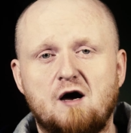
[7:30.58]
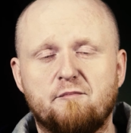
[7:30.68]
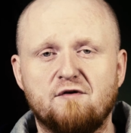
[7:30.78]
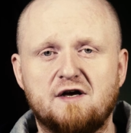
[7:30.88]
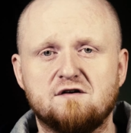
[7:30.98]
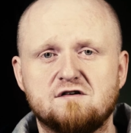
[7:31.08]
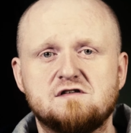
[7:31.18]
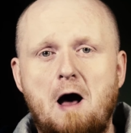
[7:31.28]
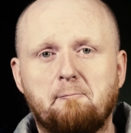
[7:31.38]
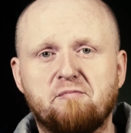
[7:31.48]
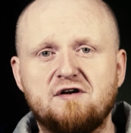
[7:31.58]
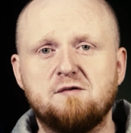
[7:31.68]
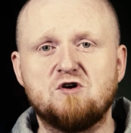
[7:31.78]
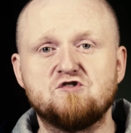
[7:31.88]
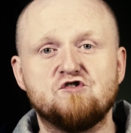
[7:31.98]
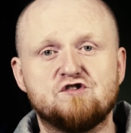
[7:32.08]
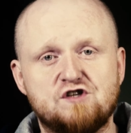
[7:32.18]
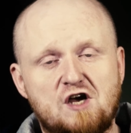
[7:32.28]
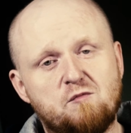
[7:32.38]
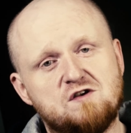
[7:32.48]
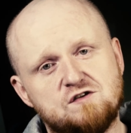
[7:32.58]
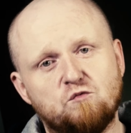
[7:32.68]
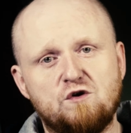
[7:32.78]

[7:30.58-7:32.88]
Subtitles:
operators are pretty much the same as in